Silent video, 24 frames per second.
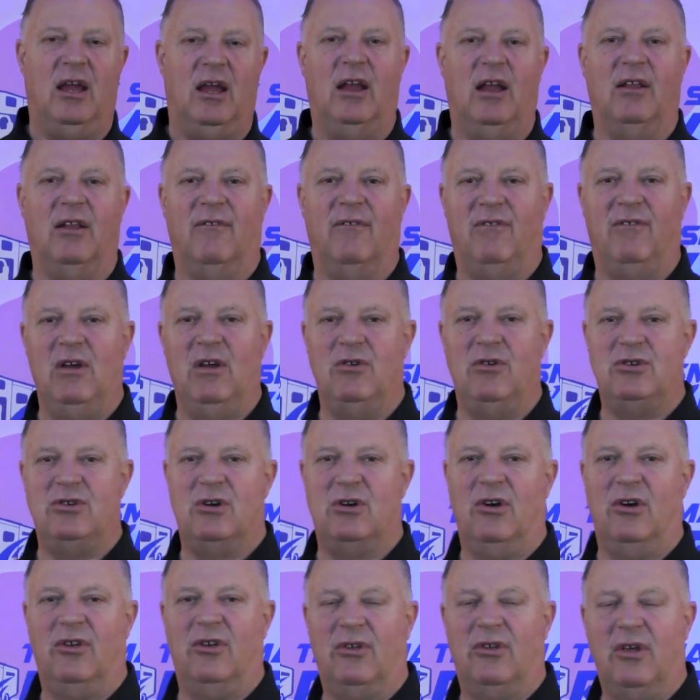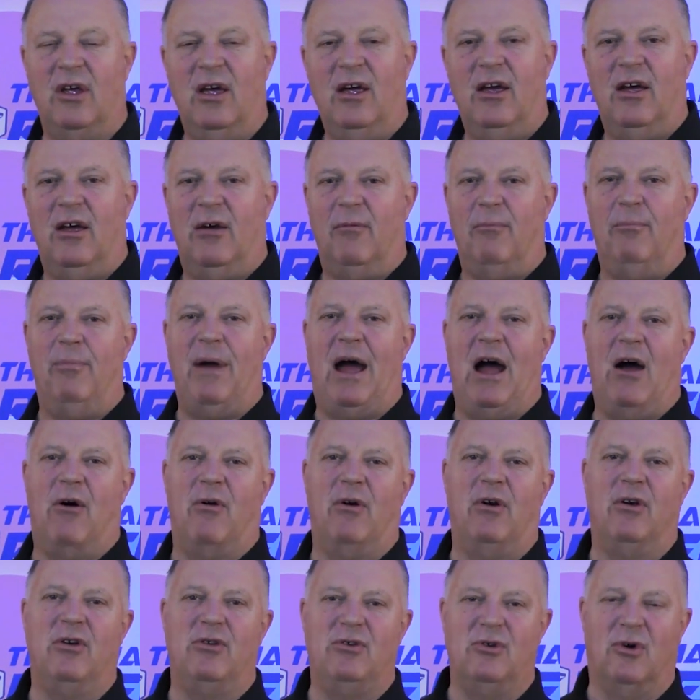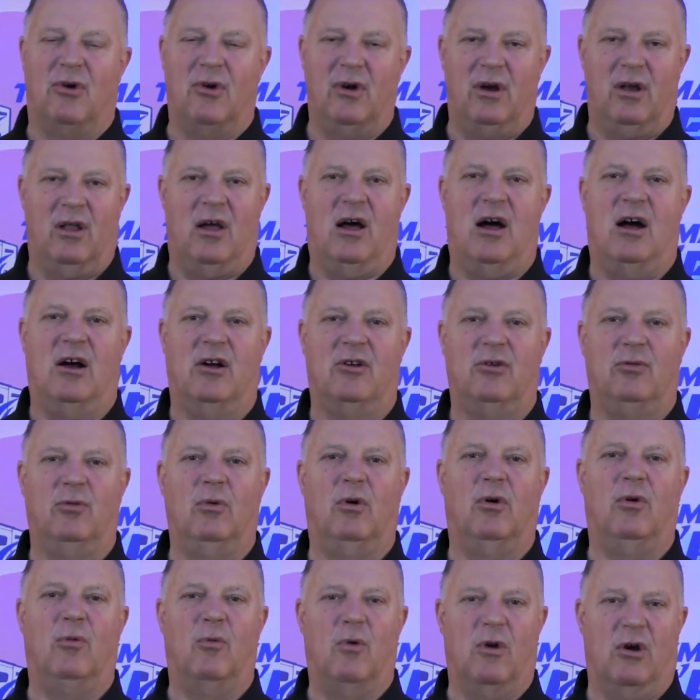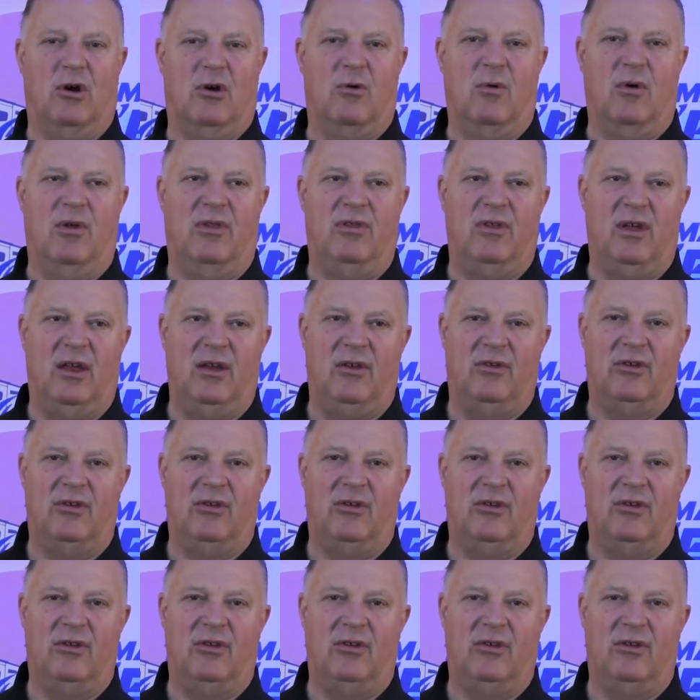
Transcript: the future is Bauer door locks will work with it.